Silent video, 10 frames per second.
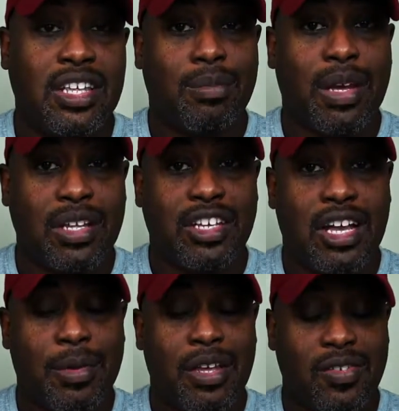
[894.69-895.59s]
eBay
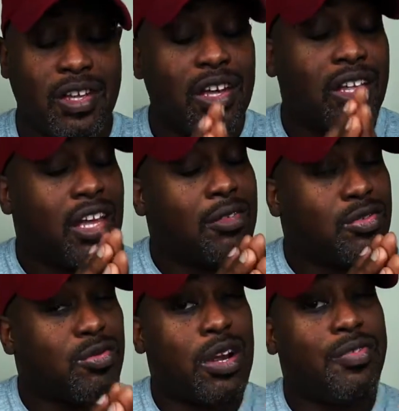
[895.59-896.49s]
top heavy. That
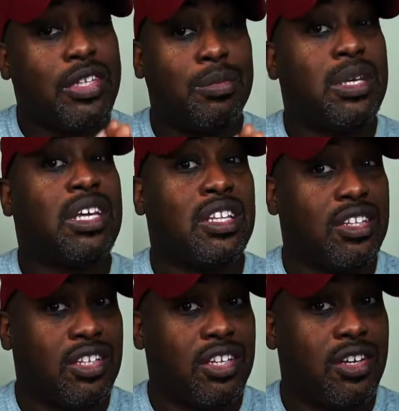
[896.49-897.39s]
was roughly the beginning
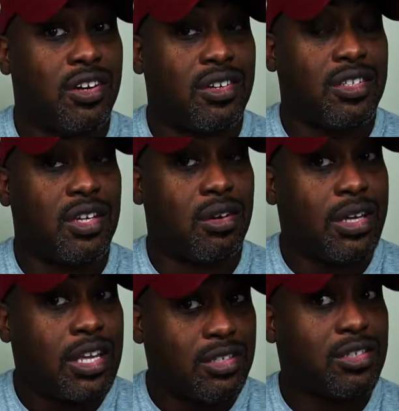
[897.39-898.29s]
of the year.
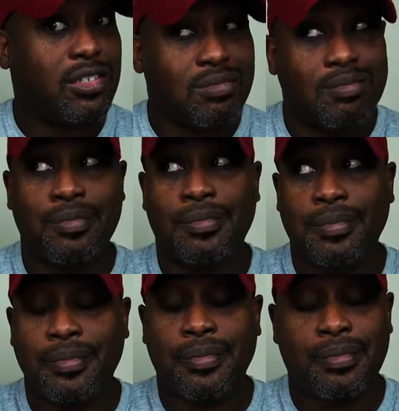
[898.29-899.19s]
So it took
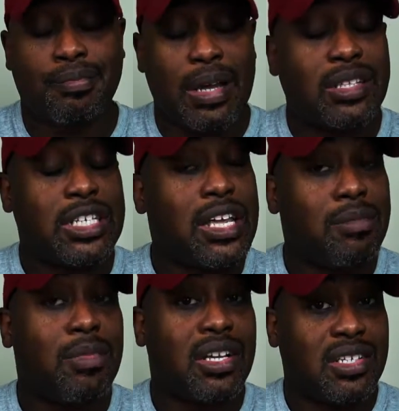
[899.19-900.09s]
about
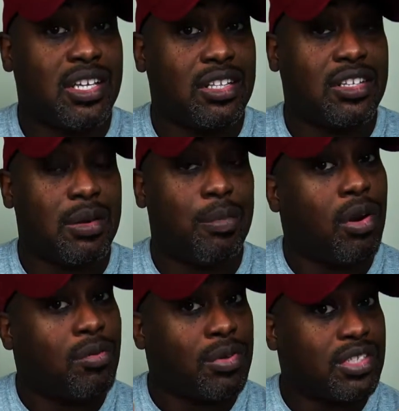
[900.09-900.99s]
10 months to get to that
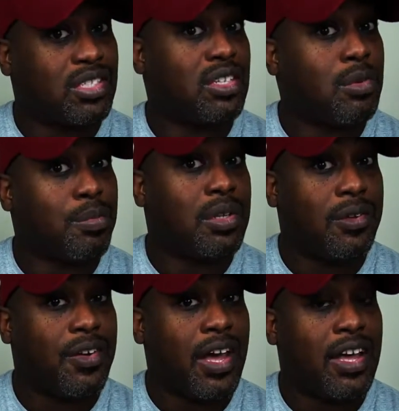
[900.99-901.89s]
point, which is still
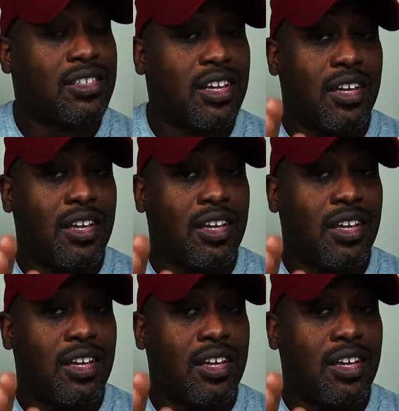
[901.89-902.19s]
pretty fast.